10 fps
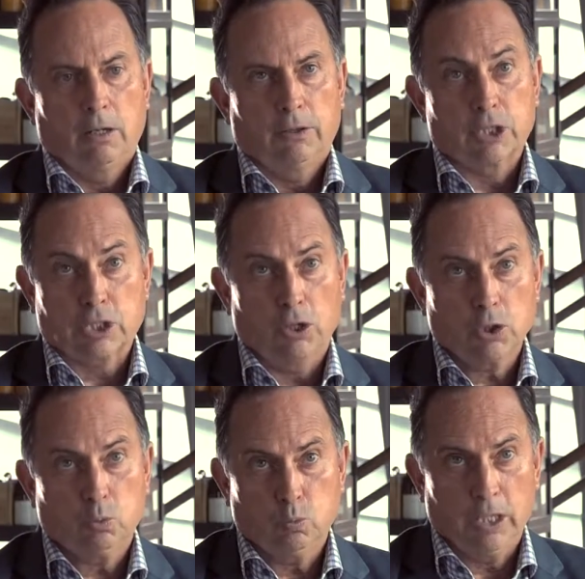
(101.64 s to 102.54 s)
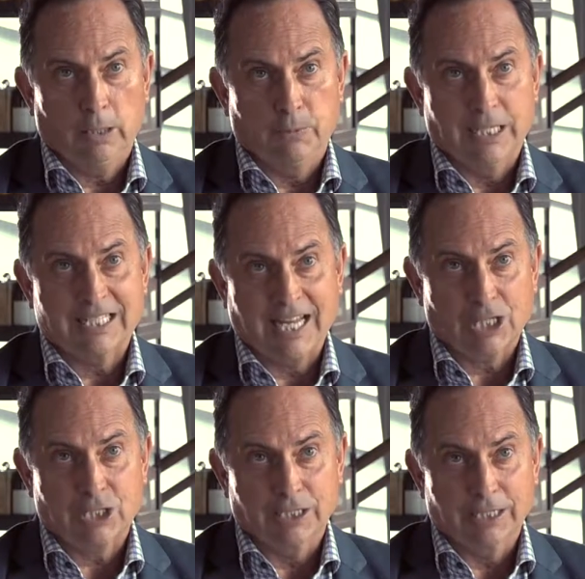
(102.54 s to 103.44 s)
The social web is
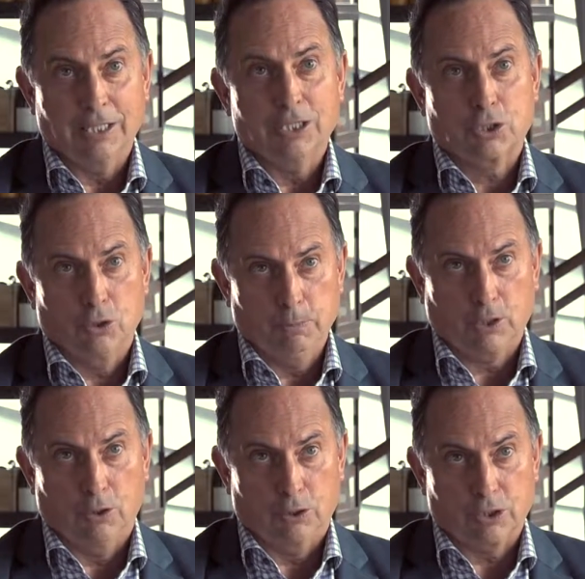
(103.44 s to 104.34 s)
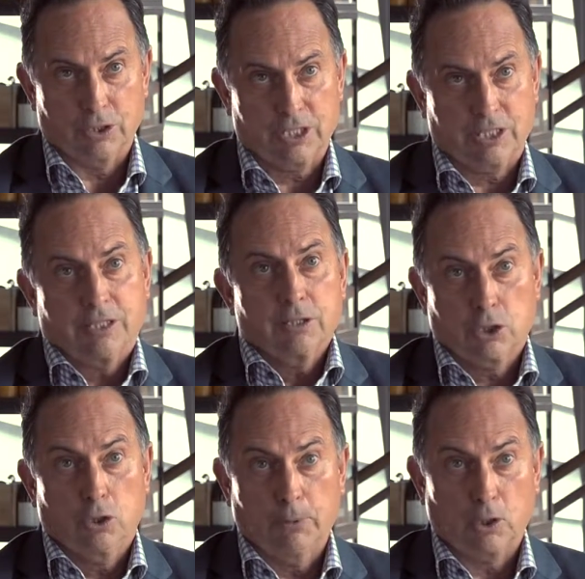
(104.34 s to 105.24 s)
actually
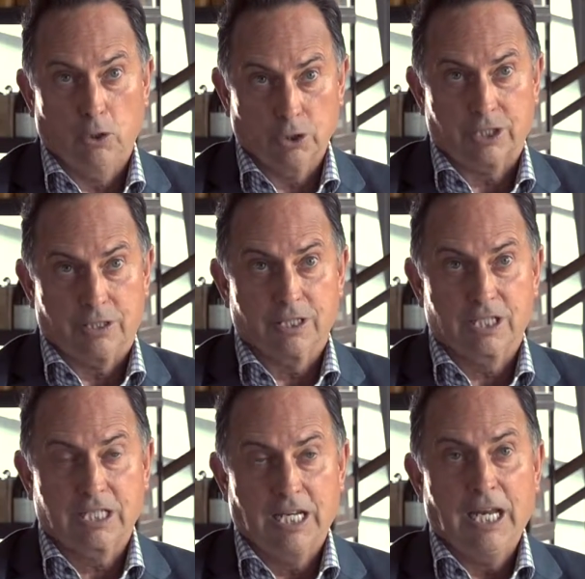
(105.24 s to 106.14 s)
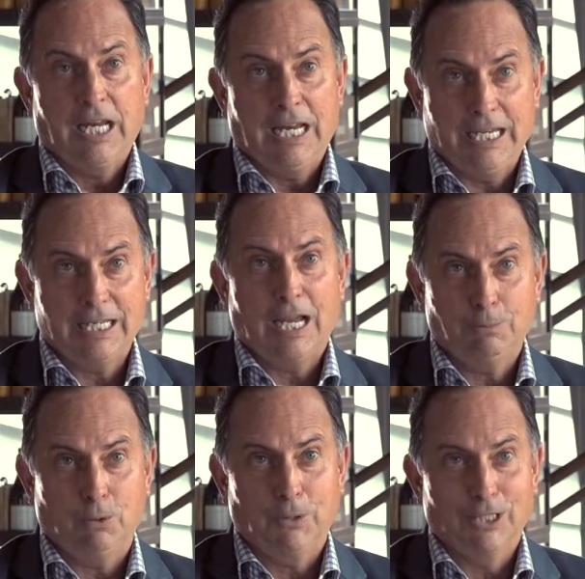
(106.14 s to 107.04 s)
superconsciousness
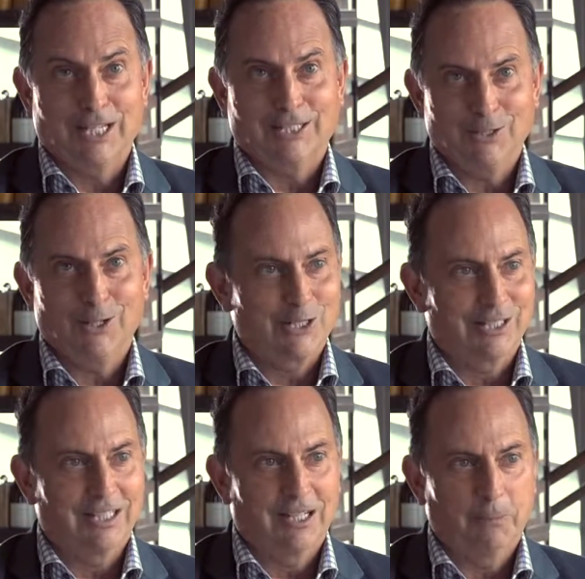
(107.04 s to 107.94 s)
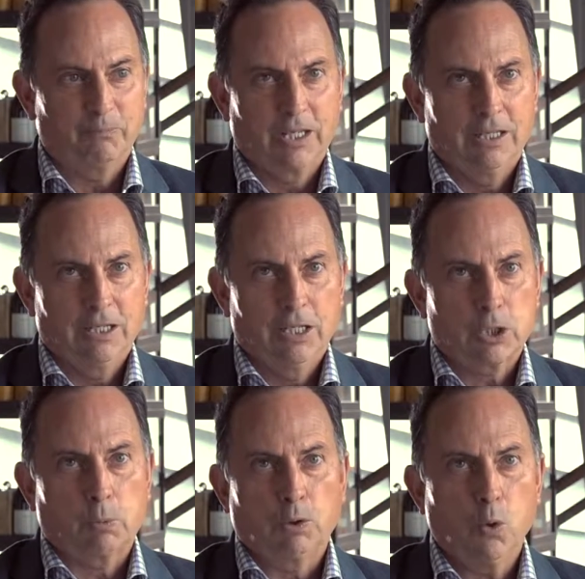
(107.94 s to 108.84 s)
enabled by technology now.
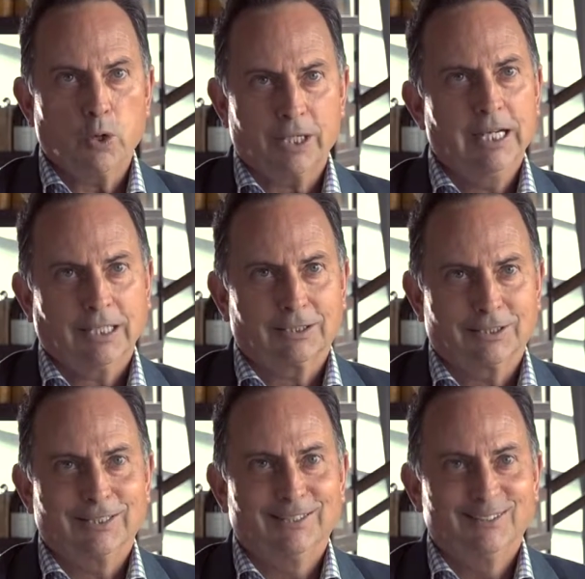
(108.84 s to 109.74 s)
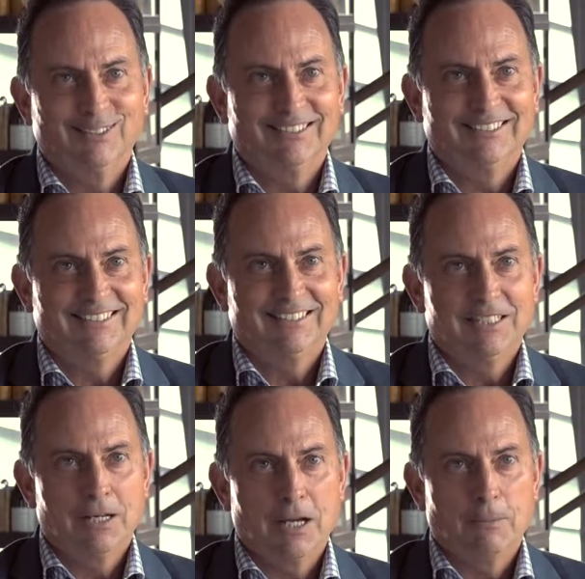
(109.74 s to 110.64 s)
So we're all connected now,
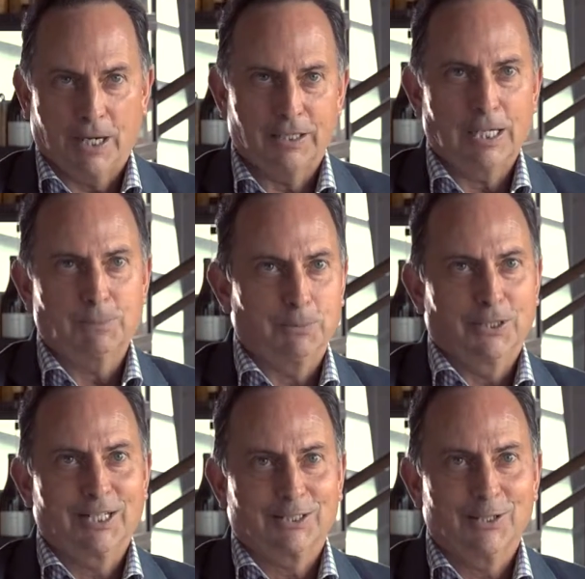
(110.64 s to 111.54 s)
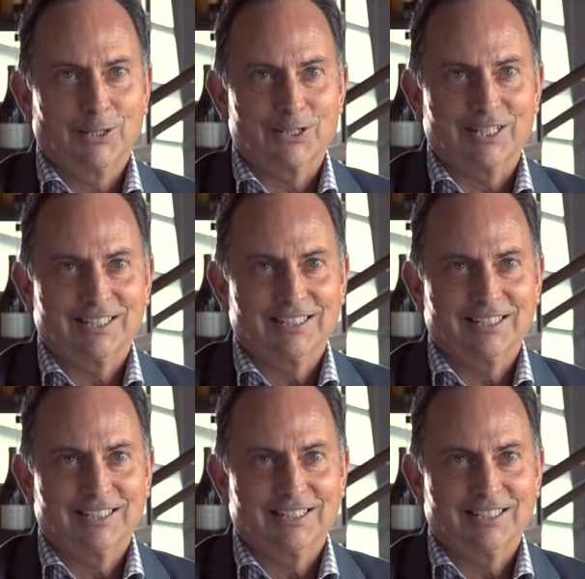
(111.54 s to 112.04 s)
but enabled by technology.